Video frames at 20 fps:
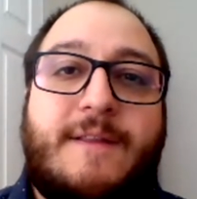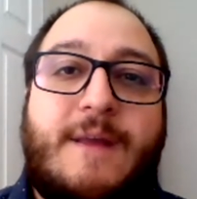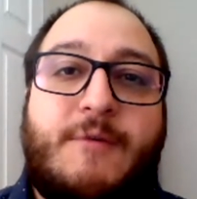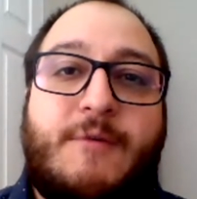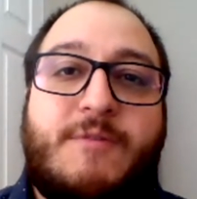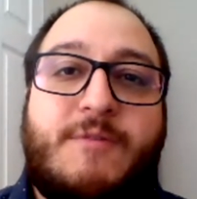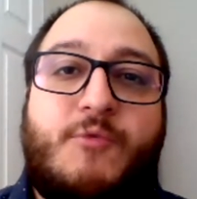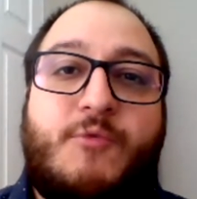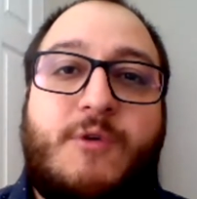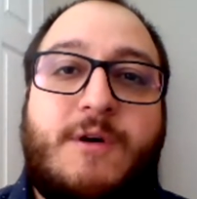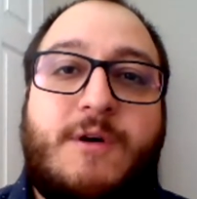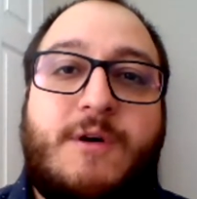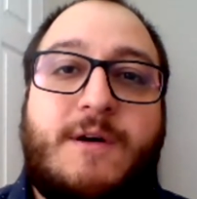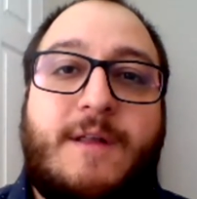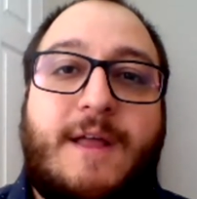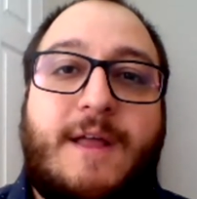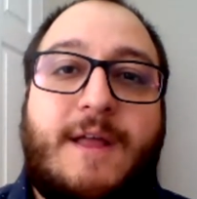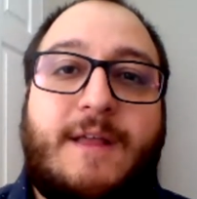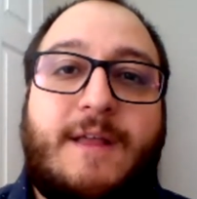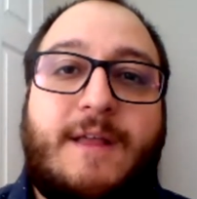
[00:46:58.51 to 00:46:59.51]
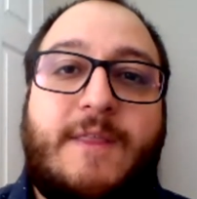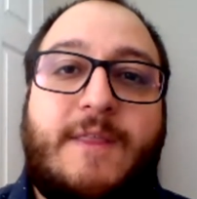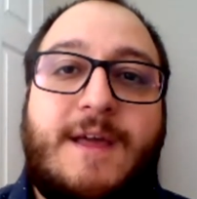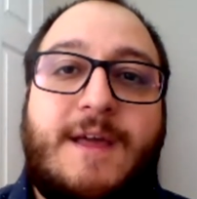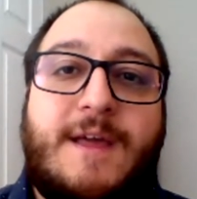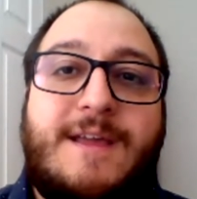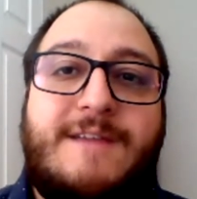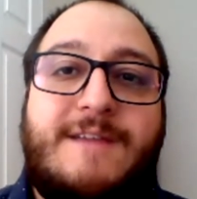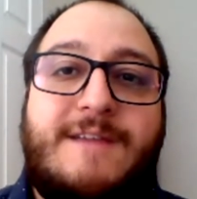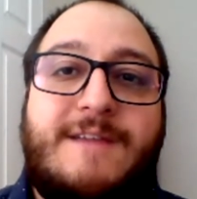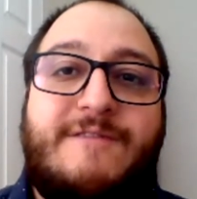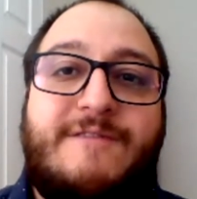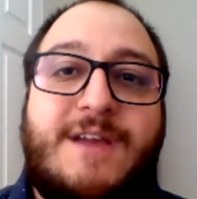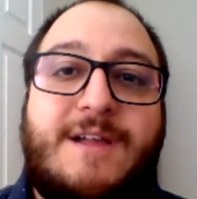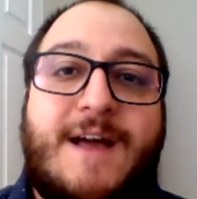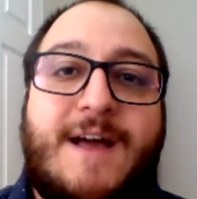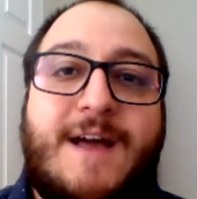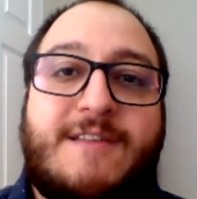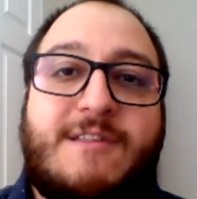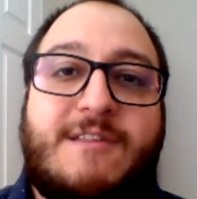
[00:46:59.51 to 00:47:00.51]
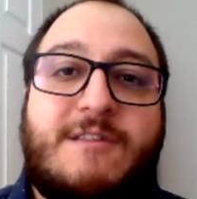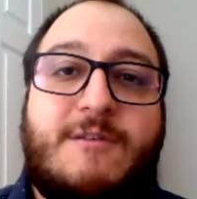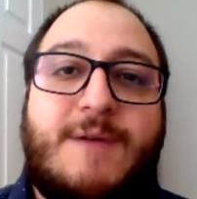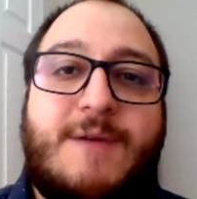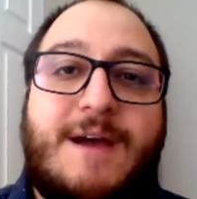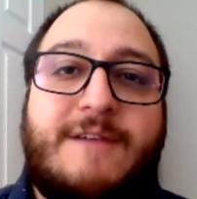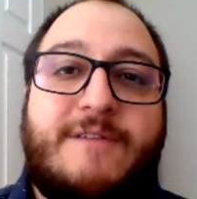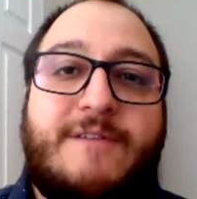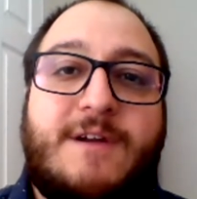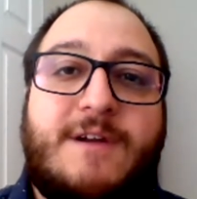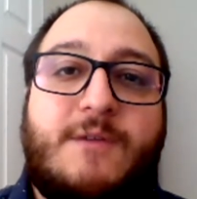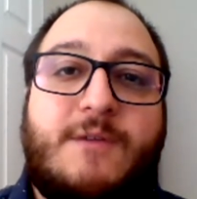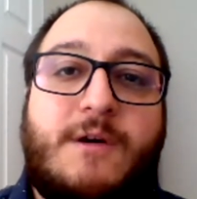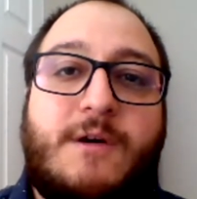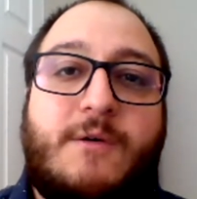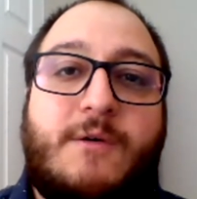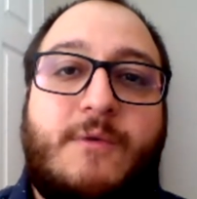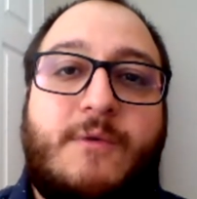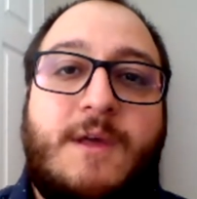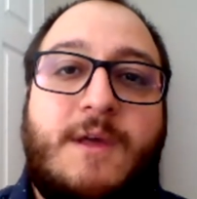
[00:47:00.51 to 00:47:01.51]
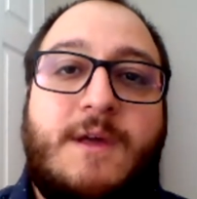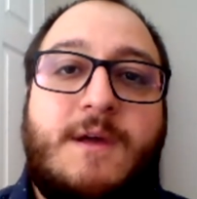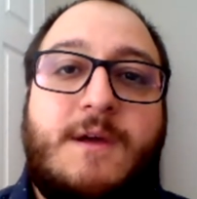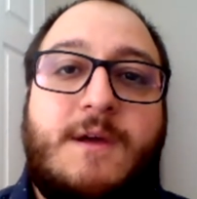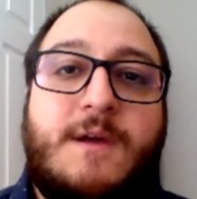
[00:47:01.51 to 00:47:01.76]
that was more like the EVE classes we have here where yeah.